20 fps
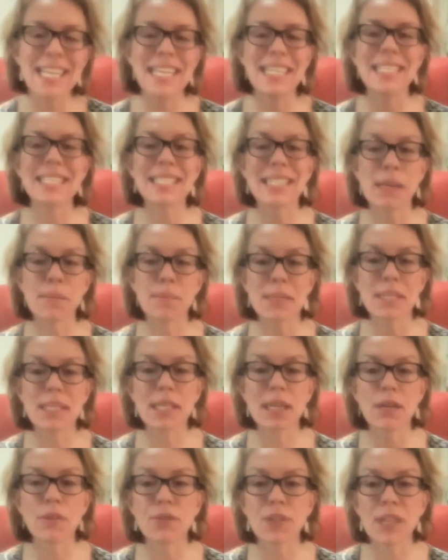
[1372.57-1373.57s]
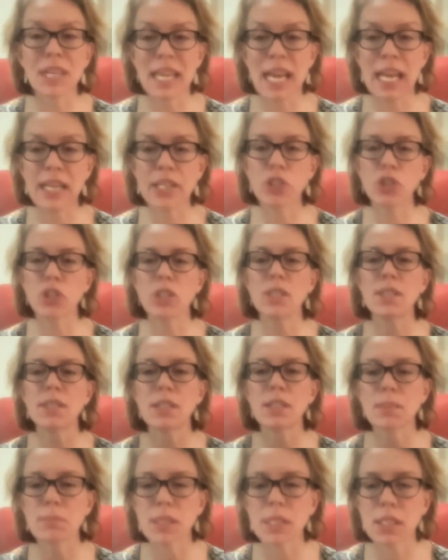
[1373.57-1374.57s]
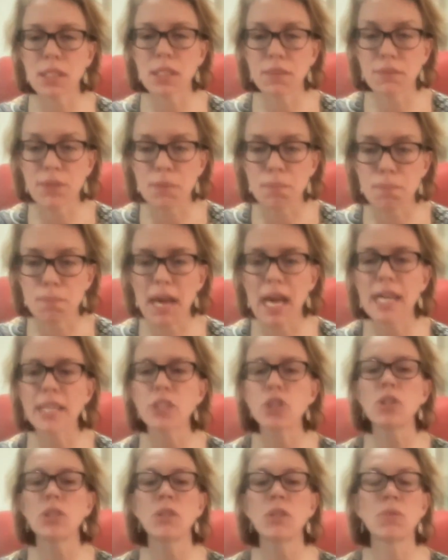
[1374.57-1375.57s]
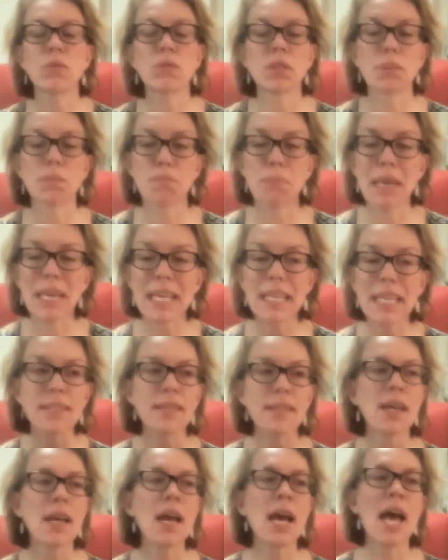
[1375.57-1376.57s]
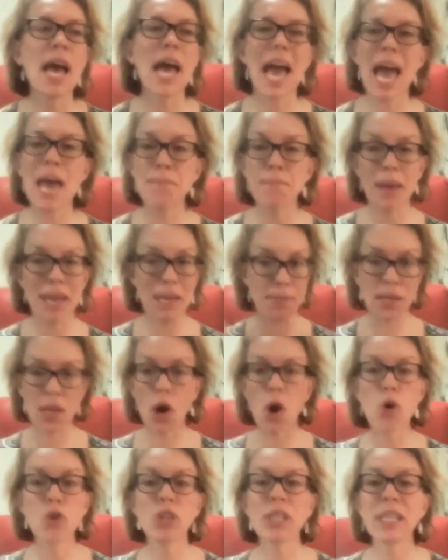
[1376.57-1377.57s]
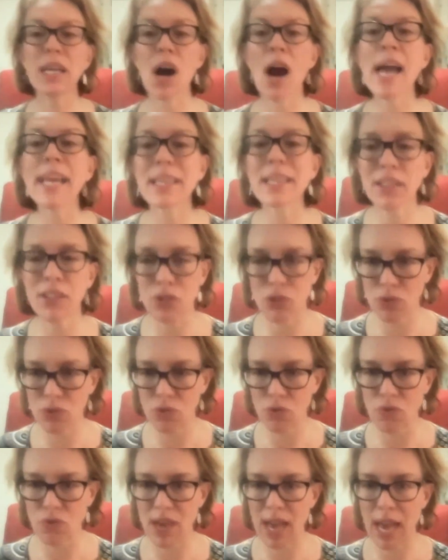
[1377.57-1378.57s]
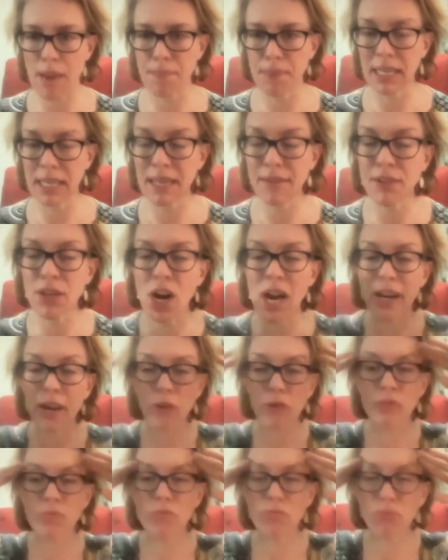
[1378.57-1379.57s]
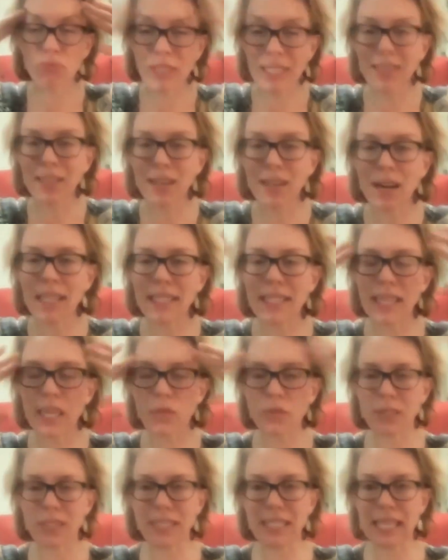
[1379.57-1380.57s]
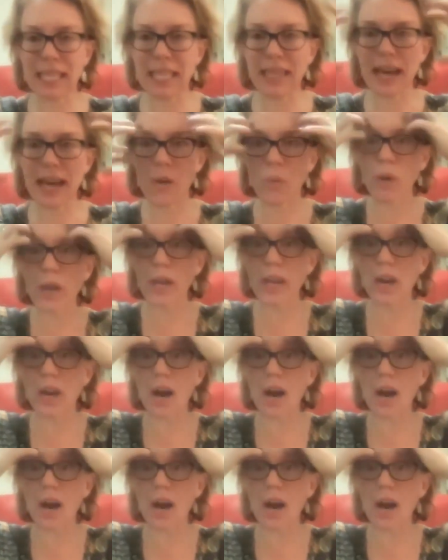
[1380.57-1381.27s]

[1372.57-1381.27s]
is some self-connection, some self-compassion, or some peace. And maybe only I can do that. But even I don't realize that or see that when